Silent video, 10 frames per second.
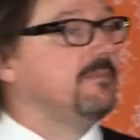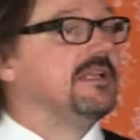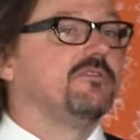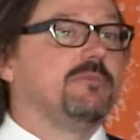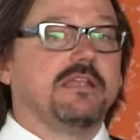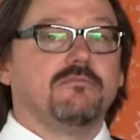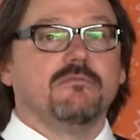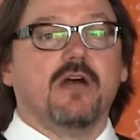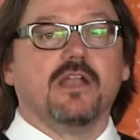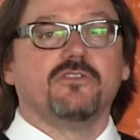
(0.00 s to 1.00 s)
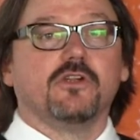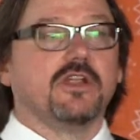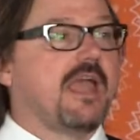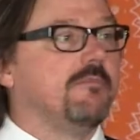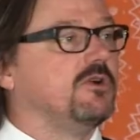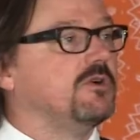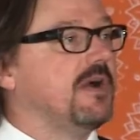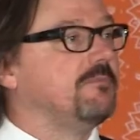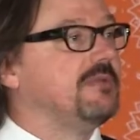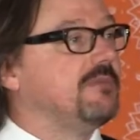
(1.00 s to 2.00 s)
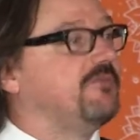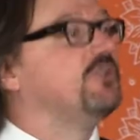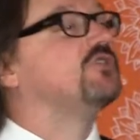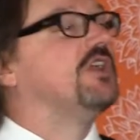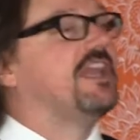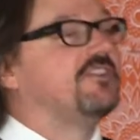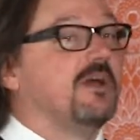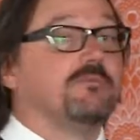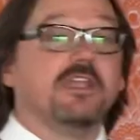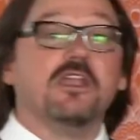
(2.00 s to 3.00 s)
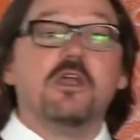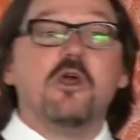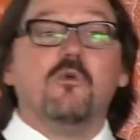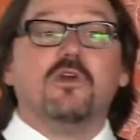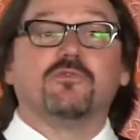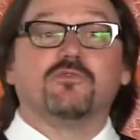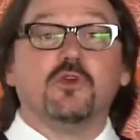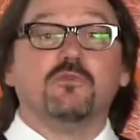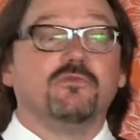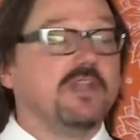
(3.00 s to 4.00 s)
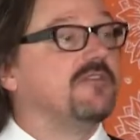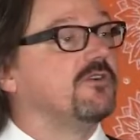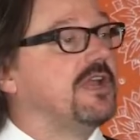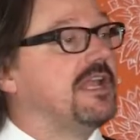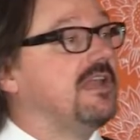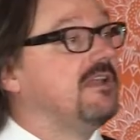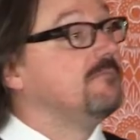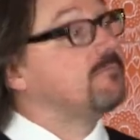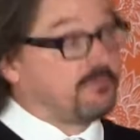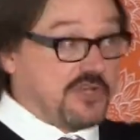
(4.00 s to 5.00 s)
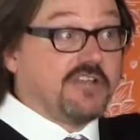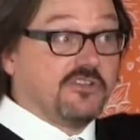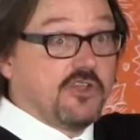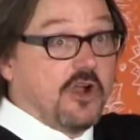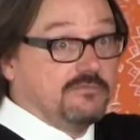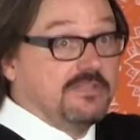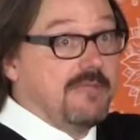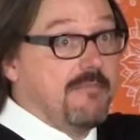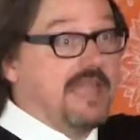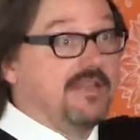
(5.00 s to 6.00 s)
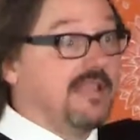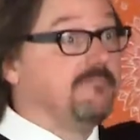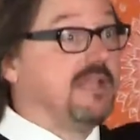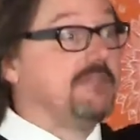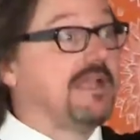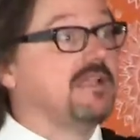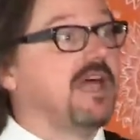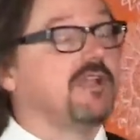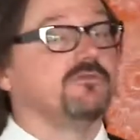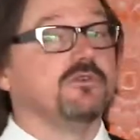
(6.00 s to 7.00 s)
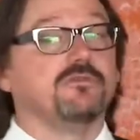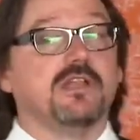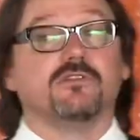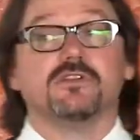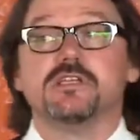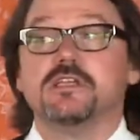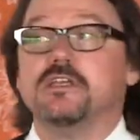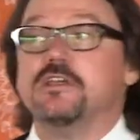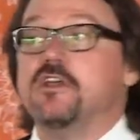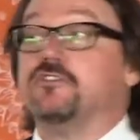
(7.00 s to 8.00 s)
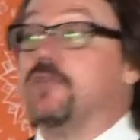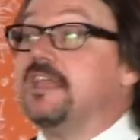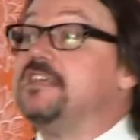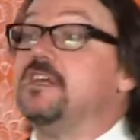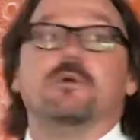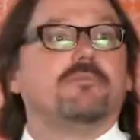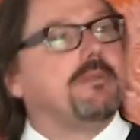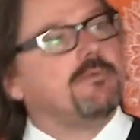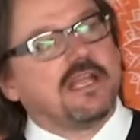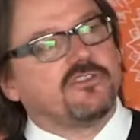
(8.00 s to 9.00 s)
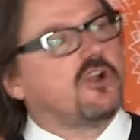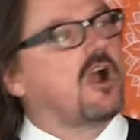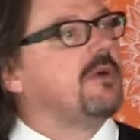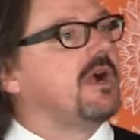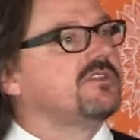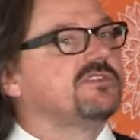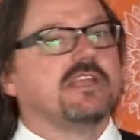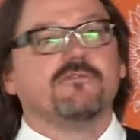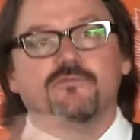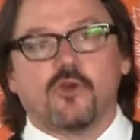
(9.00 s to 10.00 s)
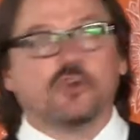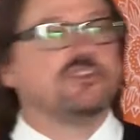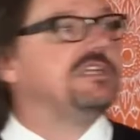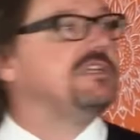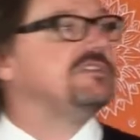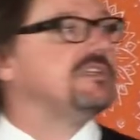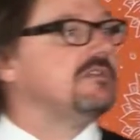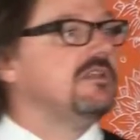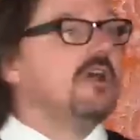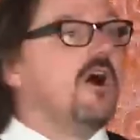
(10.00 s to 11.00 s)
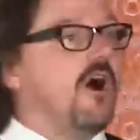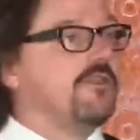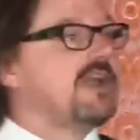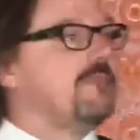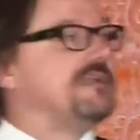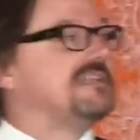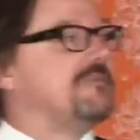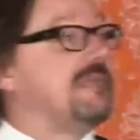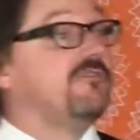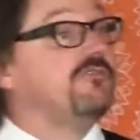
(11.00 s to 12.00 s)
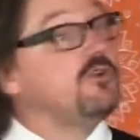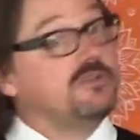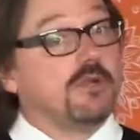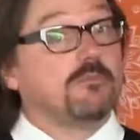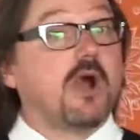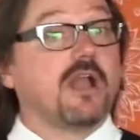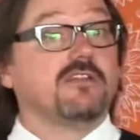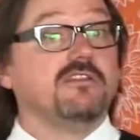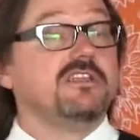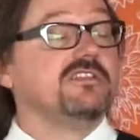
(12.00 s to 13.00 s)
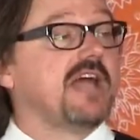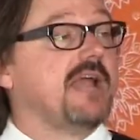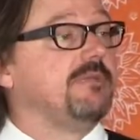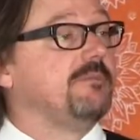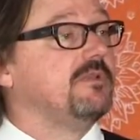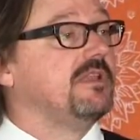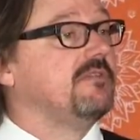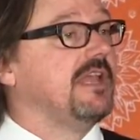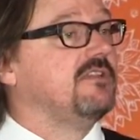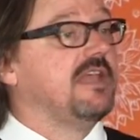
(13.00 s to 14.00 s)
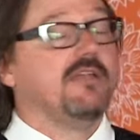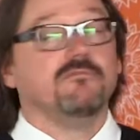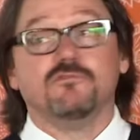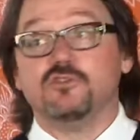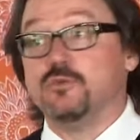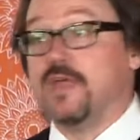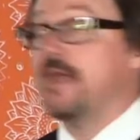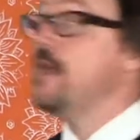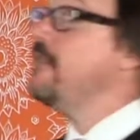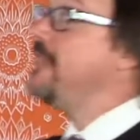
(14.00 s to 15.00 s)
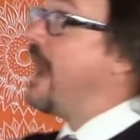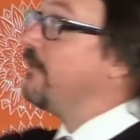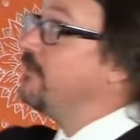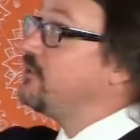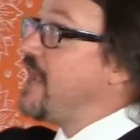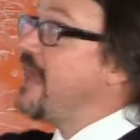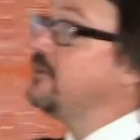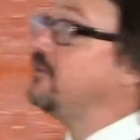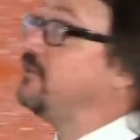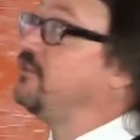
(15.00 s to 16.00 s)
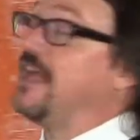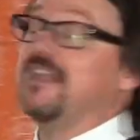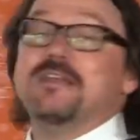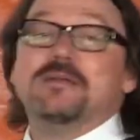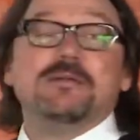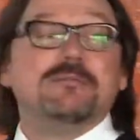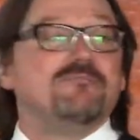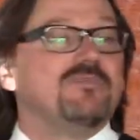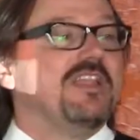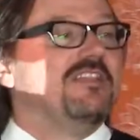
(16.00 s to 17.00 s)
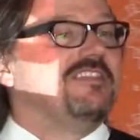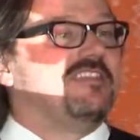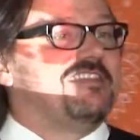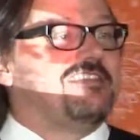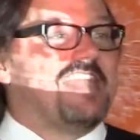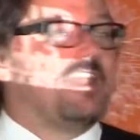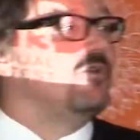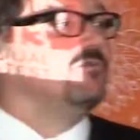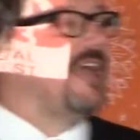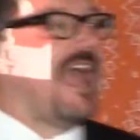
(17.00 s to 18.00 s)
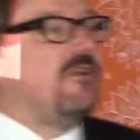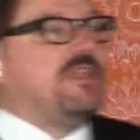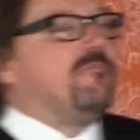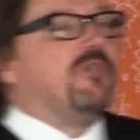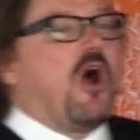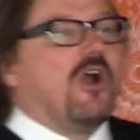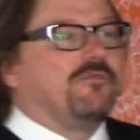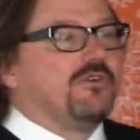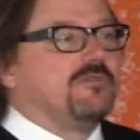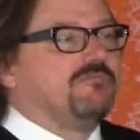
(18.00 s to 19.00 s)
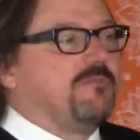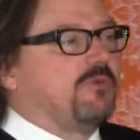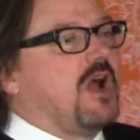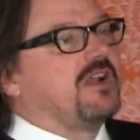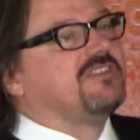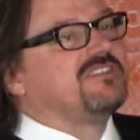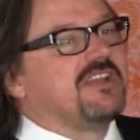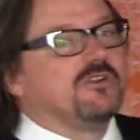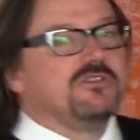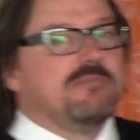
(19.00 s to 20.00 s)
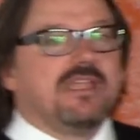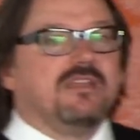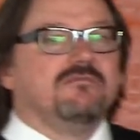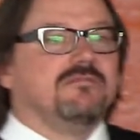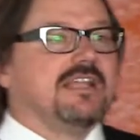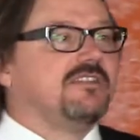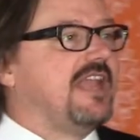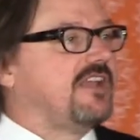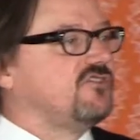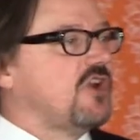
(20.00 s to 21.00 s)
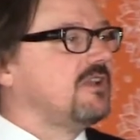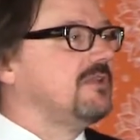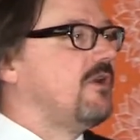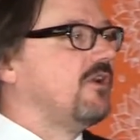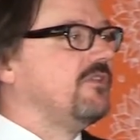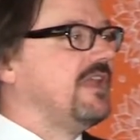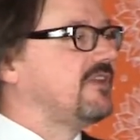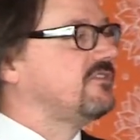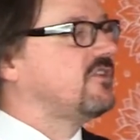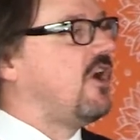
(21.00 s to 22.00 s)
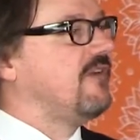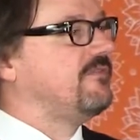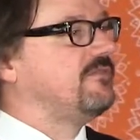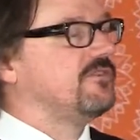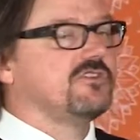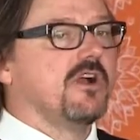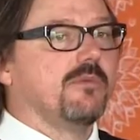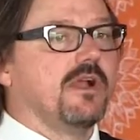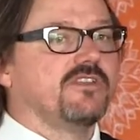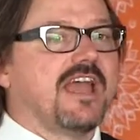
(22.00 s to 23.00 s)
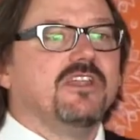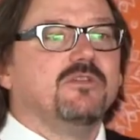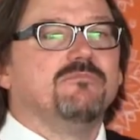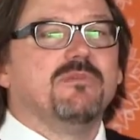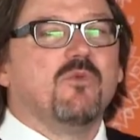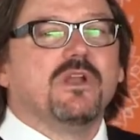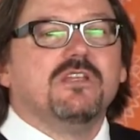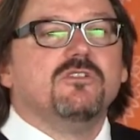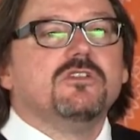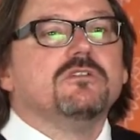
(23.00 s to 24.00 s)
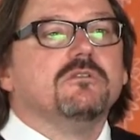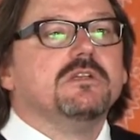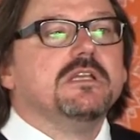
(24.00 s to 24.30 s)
I mean, let's be honest, they're a chemical company, but if you're drinking something with fruit flavor in it, chances are they made it. They make a lot of fruit flavors. So they deal with people like Starbucks and Hershey's and all the companies that make food and their product and design people and do that. Now, the challenge is that they don't, how do you blog for a product designer who's making like the next chocolate bar or the next coffee for Starbucks? What do you do?